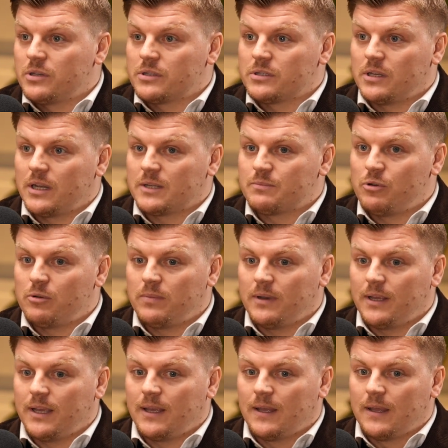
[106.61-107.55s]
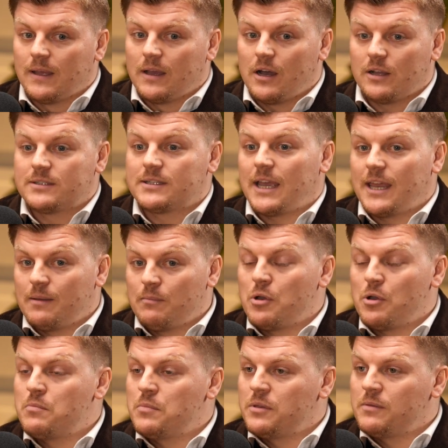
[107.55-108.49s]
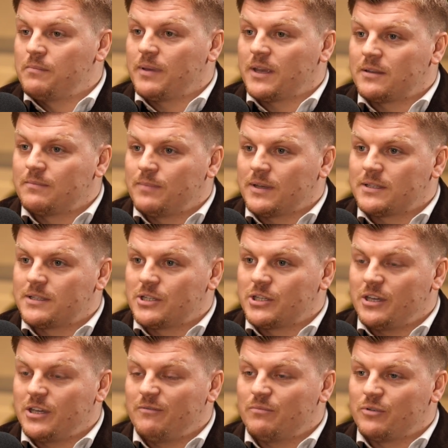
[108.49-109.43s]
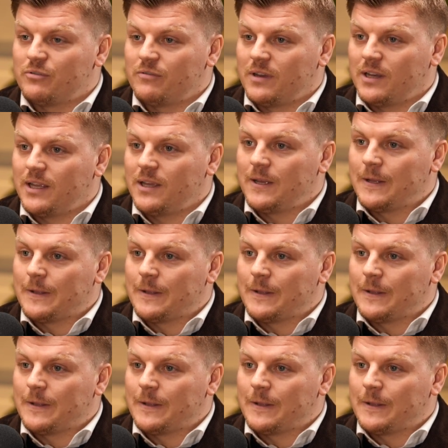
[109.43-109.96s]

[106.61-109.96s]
So that's probably, I'd say at the moment, best achievement, really.